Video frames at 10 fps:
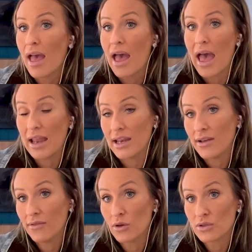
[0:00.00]
any
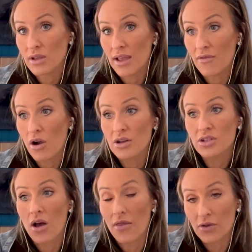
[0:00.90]
of those lifeguards
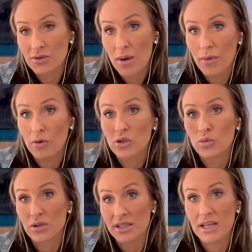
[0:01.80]
on those paddleboards
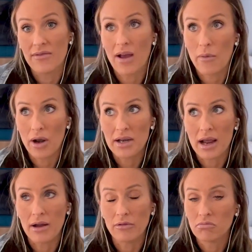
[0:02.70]
would see if I went down.